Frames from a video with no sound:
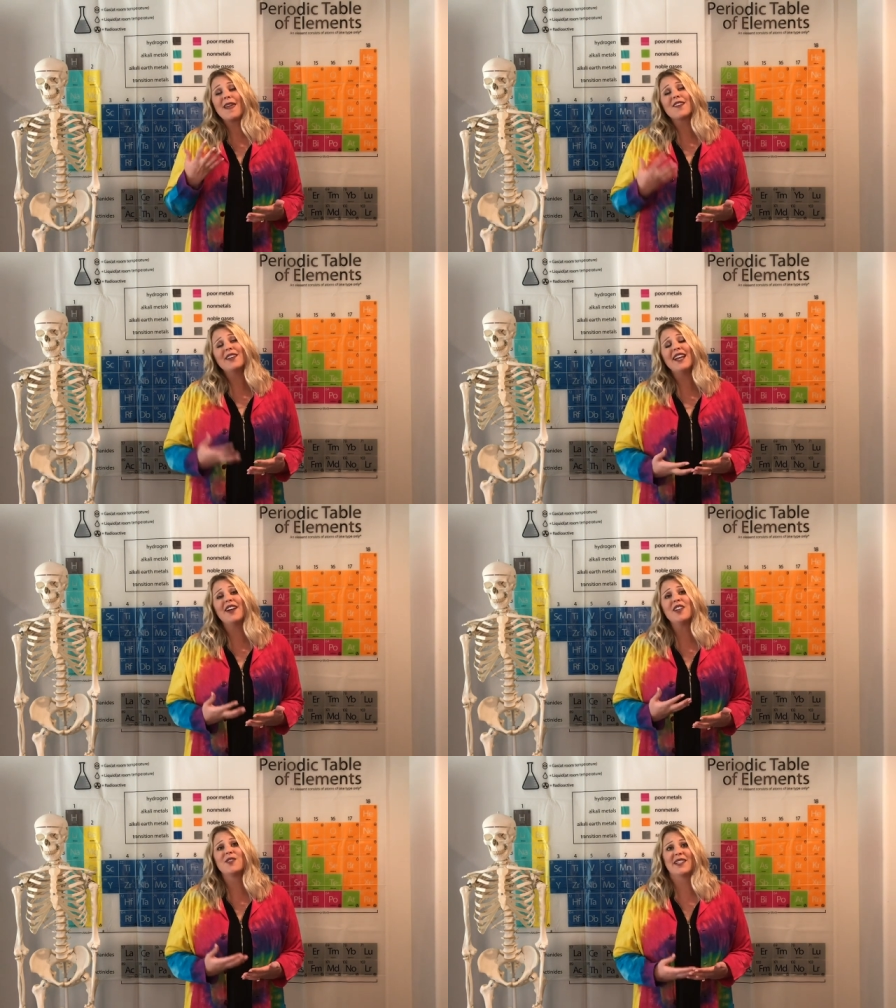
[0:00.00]
They're
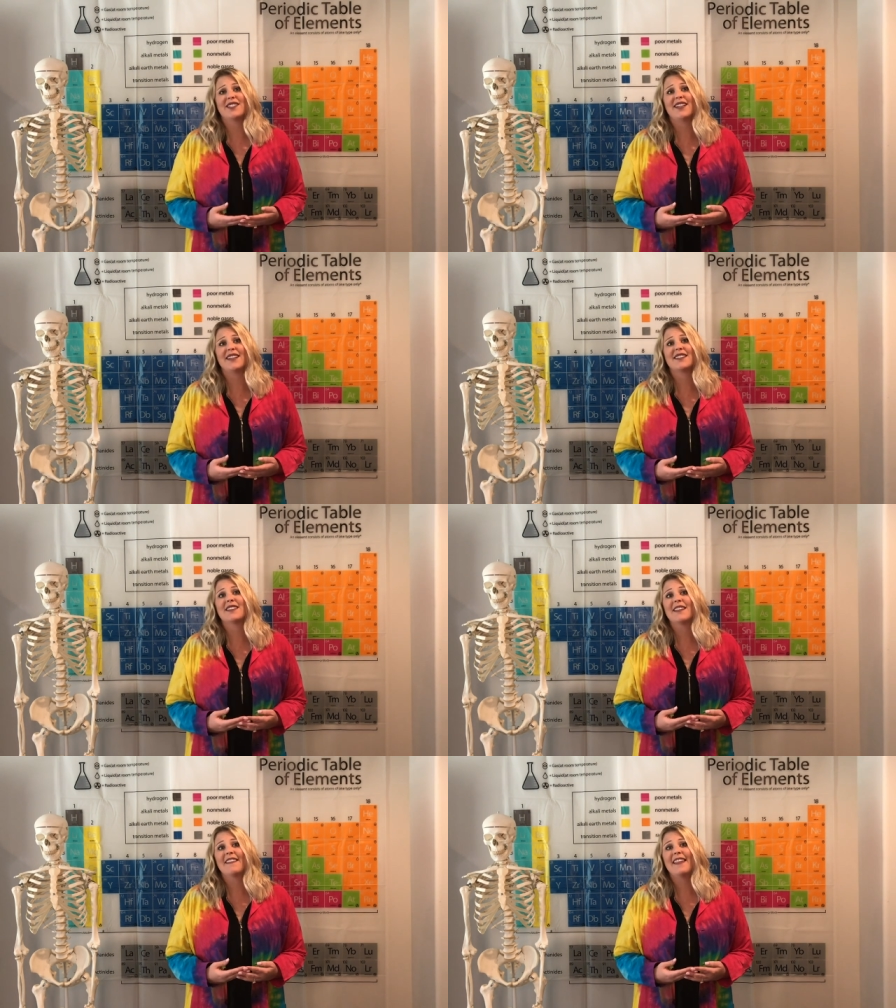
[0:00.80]

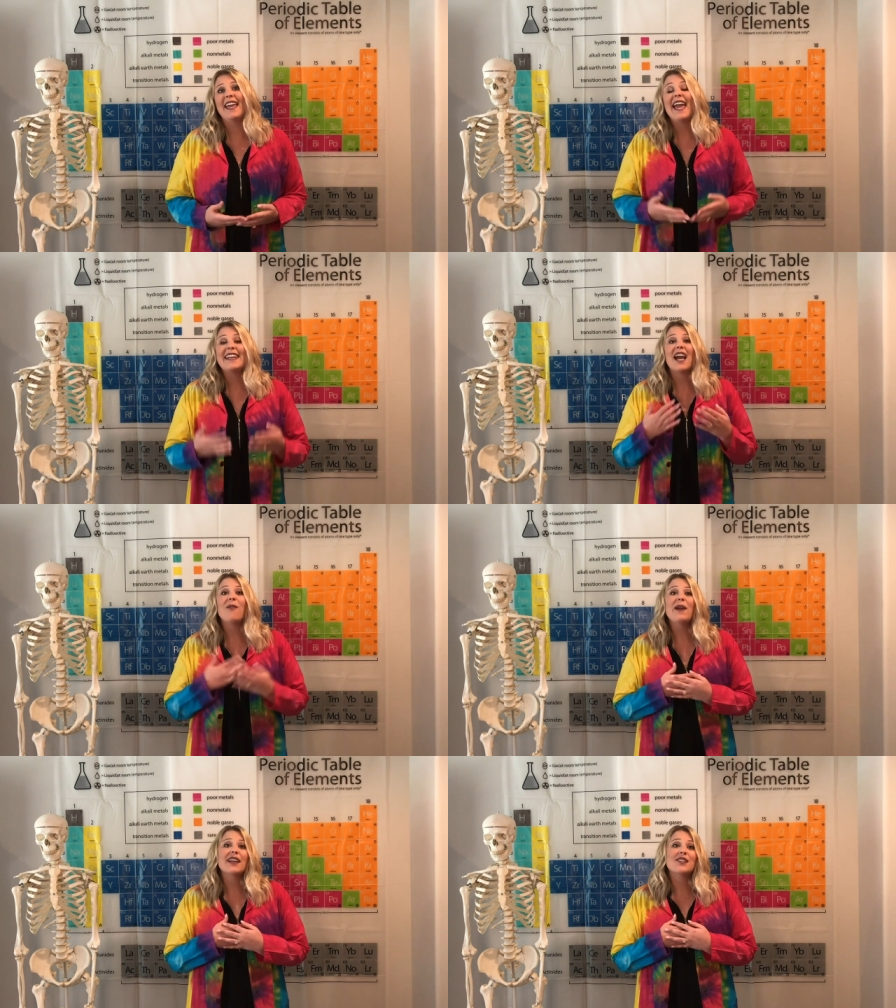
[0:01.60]
characteristics.
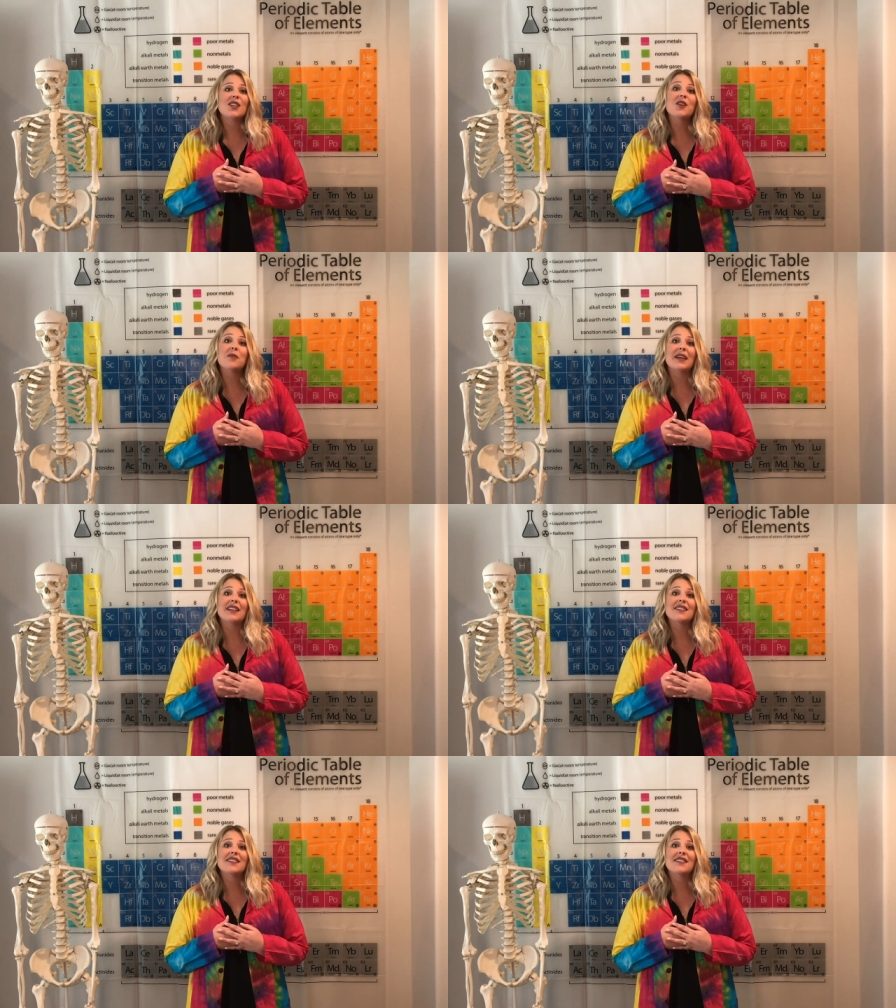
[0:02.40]
Now we as
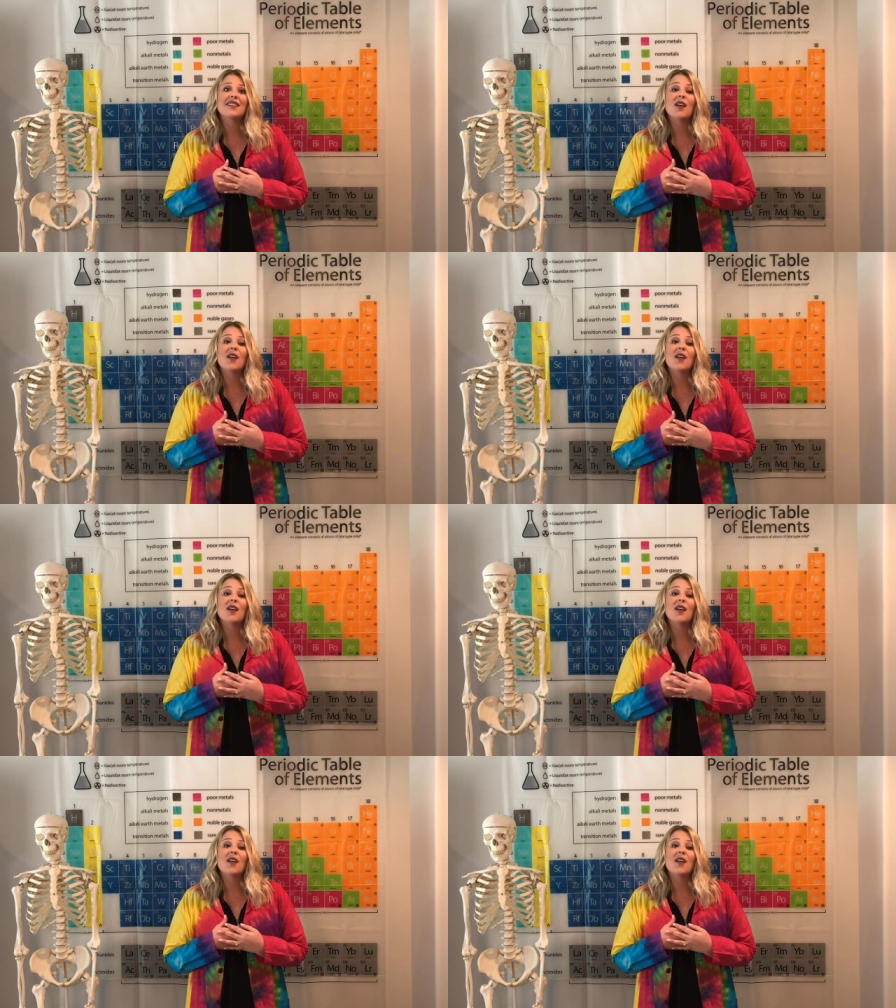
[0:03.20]
humans,